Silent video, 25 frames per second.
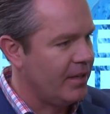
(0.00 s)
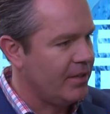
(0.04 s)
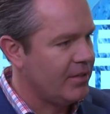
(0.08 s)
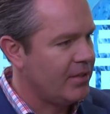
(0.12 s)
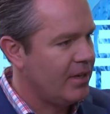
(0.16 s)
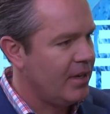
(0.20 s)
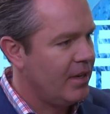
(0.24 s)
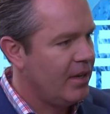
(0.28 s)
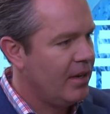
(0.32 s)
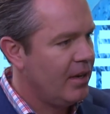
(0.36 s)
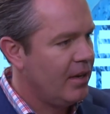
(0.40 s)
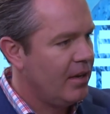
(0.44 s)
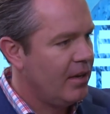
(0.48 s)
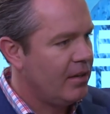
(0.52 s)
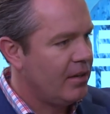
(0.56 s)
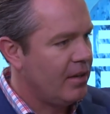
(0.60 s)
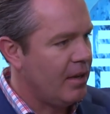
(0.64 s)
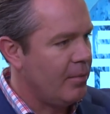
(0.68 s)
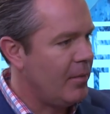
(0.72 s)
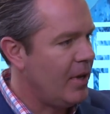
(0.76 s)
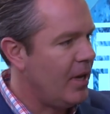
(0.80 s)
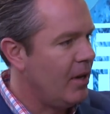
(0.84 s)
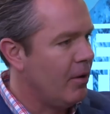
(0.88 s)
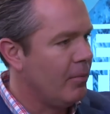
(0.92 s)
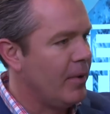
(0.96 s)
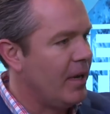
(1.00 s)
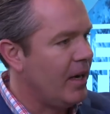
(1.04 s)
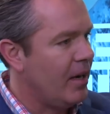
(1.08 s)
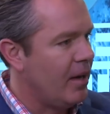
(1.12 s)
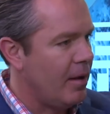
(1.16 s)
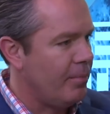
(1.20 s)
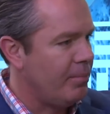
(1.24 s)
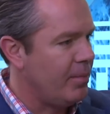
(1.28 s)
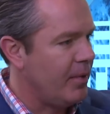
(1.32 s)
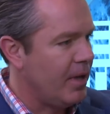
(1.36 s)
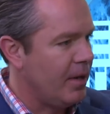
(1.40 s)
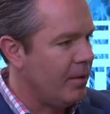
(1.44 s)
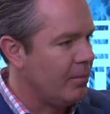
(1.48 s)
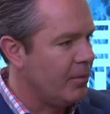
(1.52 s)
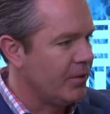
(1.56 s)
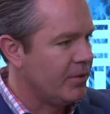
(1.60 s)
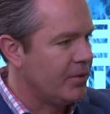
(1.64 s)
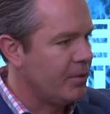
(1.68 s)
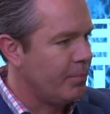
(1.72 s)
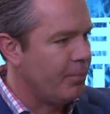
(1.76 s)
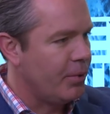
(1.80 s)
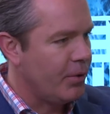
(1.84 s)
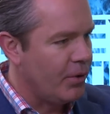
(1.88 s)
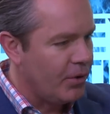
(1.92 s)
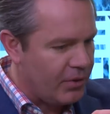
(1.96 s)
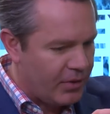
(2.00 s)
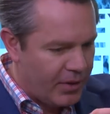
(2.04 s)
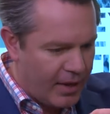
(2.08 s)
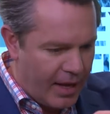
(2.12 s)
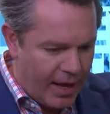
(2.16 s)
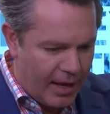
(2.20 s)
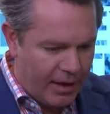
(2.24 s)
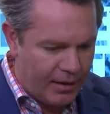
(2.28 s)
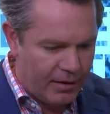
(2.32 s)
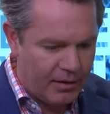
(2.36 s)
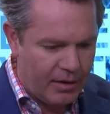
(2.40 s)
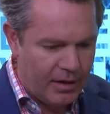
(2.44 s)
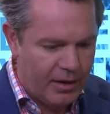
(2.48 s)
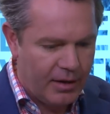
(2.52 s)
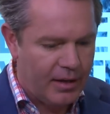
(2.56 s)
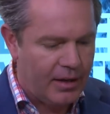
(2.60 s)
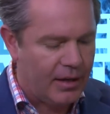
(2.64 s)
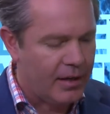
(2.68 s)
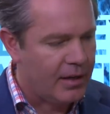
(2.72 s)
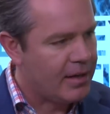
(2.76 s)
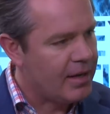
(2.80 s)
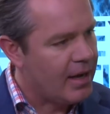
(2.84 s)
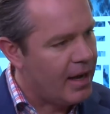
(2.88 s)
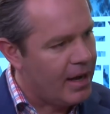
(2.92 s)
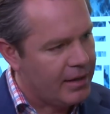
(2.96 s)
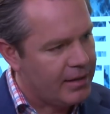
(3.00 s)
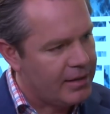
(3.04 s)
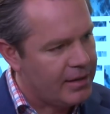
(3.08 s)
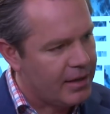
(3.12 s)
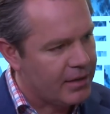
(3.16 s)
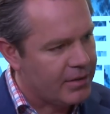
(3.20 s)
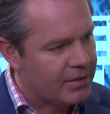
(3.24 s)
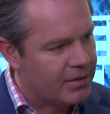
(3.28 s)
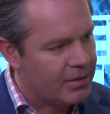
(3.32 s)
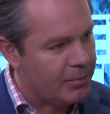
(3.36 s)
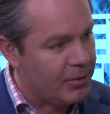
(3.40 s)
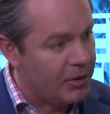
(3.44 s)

days, they may or may not be able to put that in context.